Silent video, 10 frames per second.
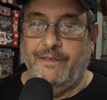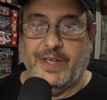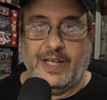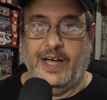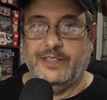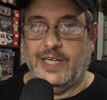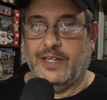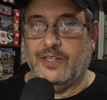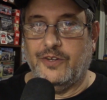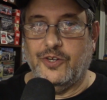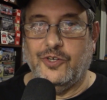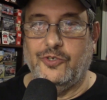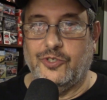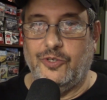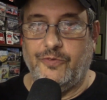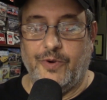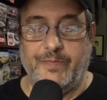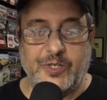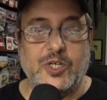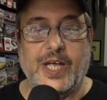the content that you're used to
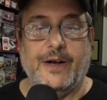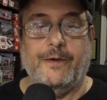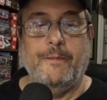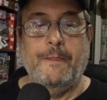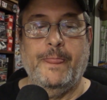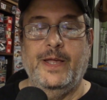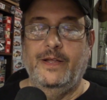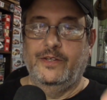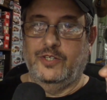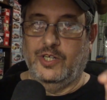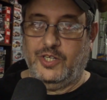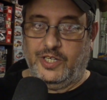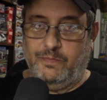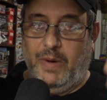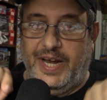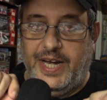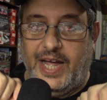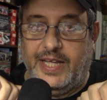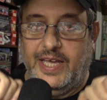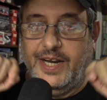from this channel. You just might
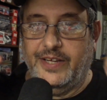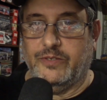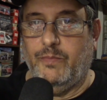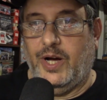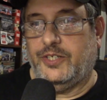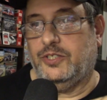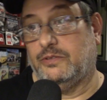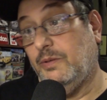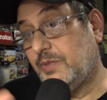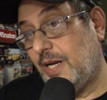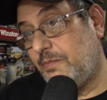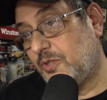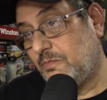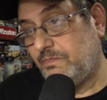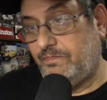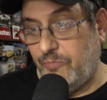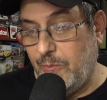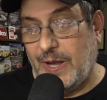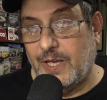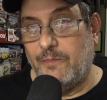not get as much. Sometimes
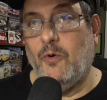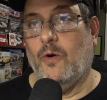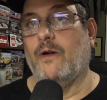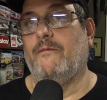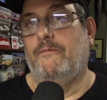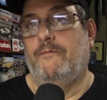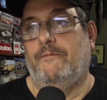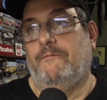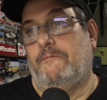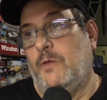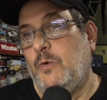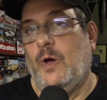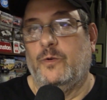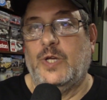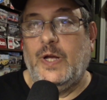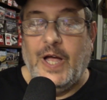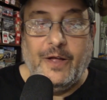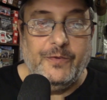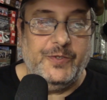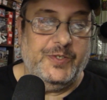you might get more. Who knows? I
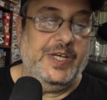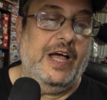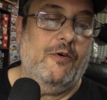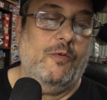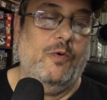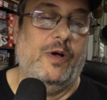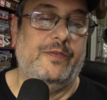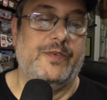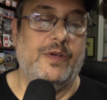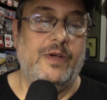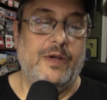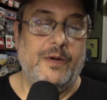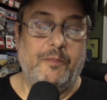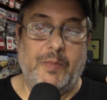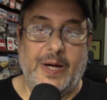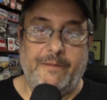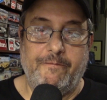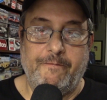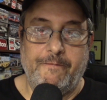don't see how it runs, but